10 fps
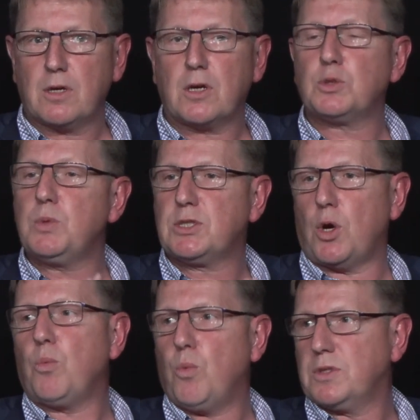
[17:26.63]
because we
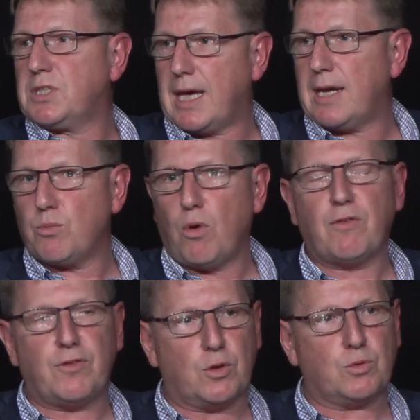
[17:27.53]
don't want to get it
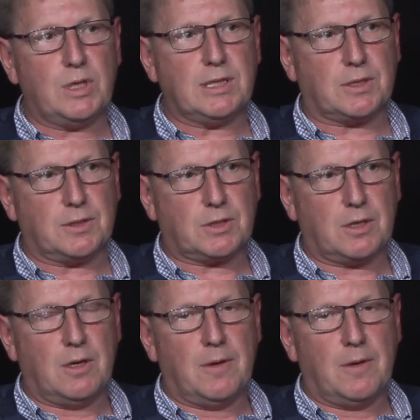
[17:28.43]
wrong for good reasons.